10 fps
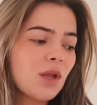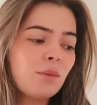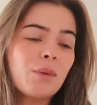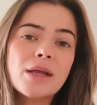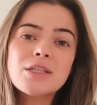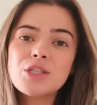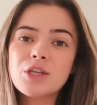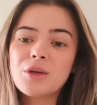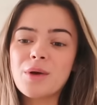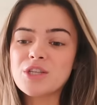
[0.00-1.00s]
We went
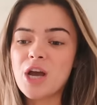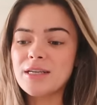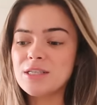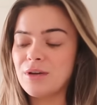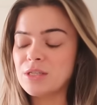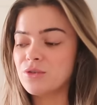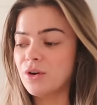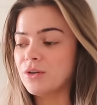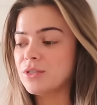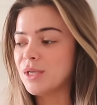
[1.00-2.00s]
to a Chinese
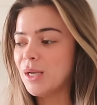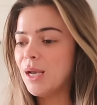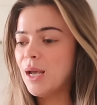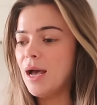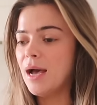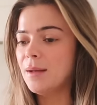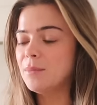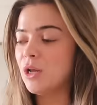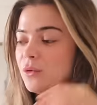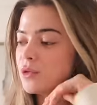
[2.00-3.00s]
restaurant
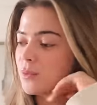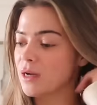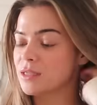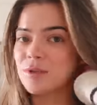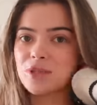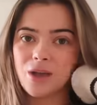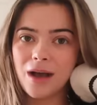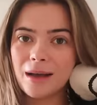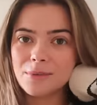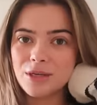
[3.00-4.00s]
local to us, which is our
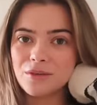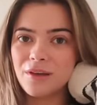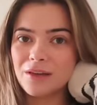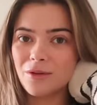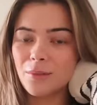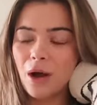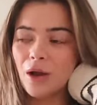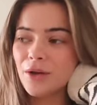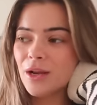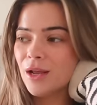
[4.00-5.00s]
absolute favourite
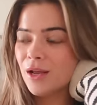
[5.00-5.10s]
one.